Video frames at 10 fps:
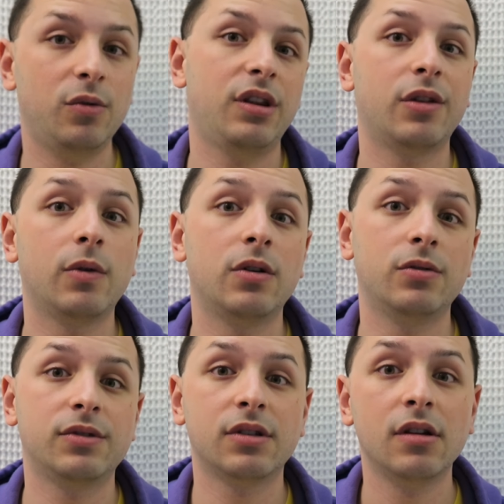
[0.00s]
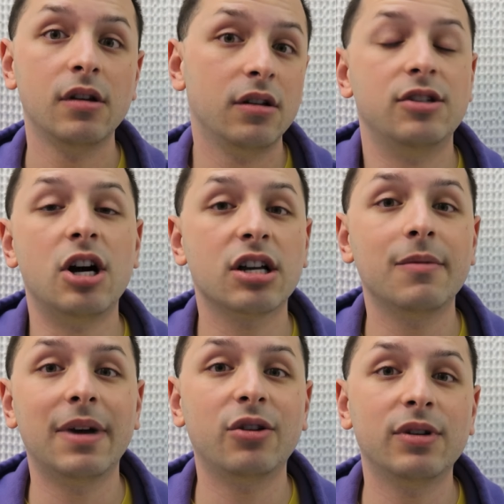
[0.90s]
Louis Theroux's
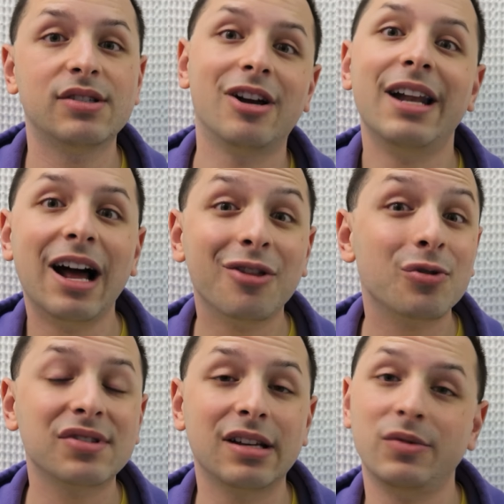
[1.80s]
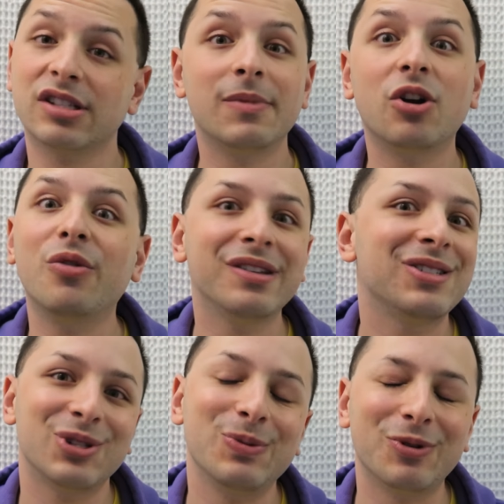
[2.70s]
documentaries on other subjects. I'm like, oh,
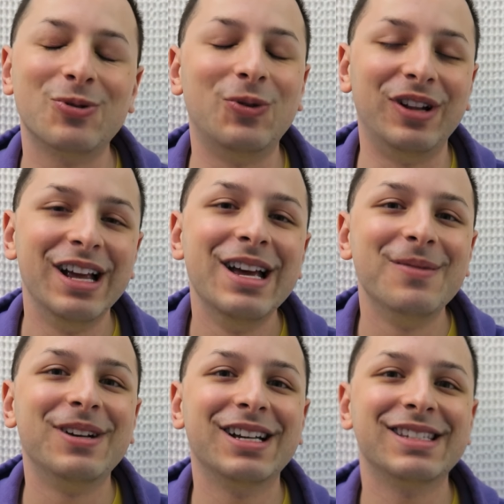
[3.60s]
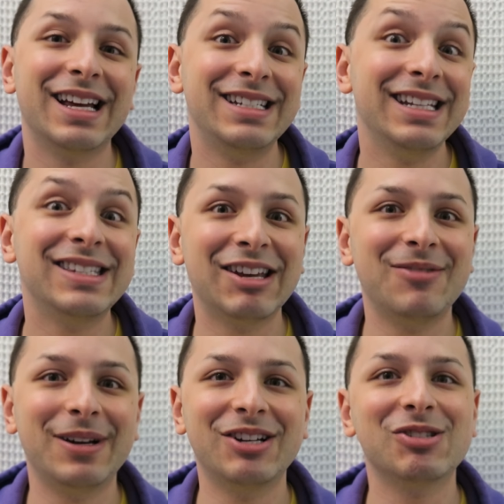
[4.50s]
this is super cool. Mm-hmm. Because I did
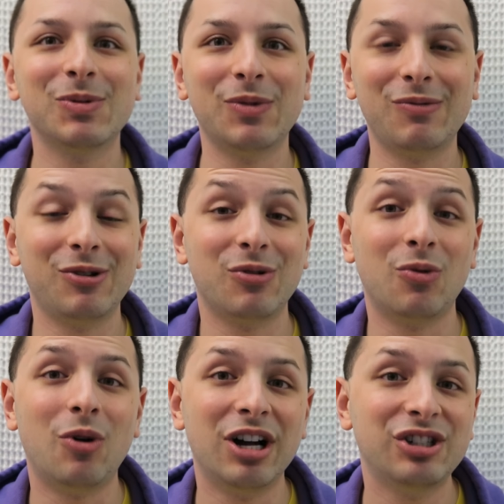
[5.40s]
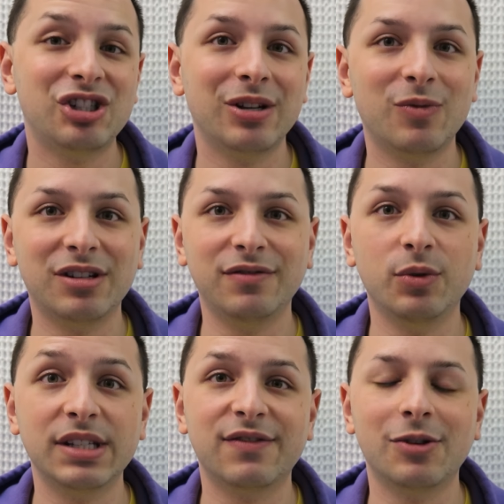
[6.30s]
say to my husband when we were watching one of
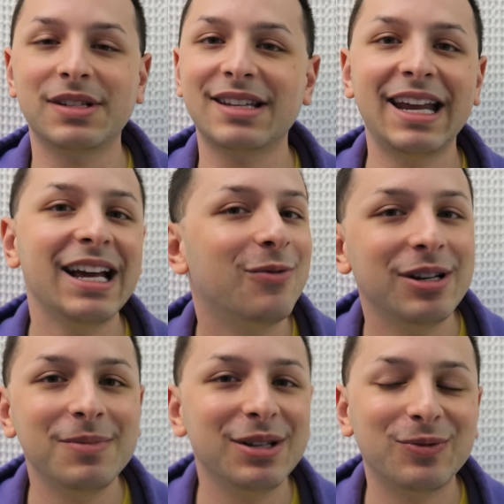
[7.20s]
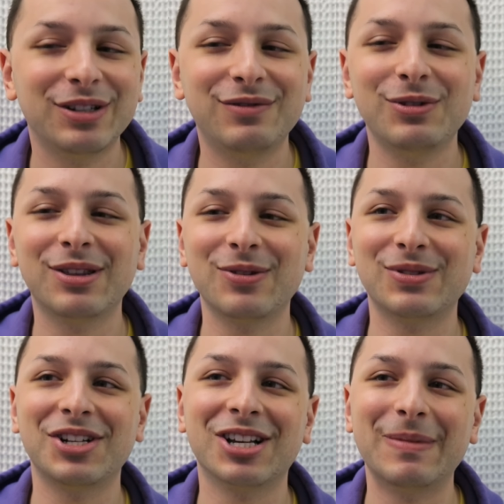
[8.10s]
Louis' films, I said, hey, I want to be in one of Louis
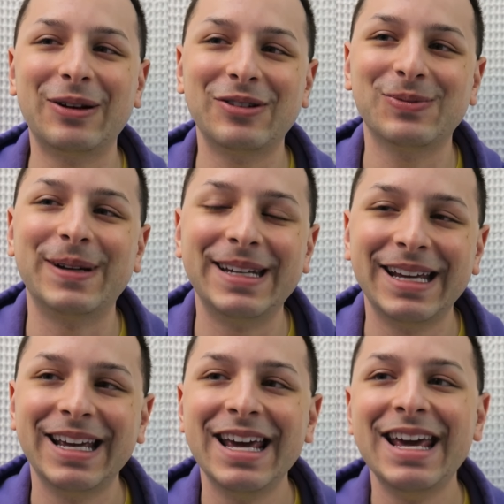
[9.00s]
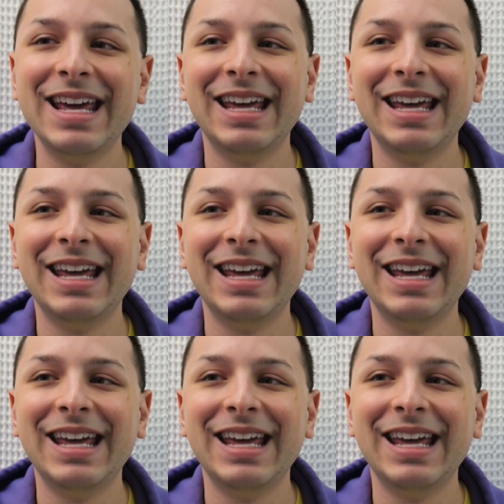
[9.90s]
Theroux's documentaries one day.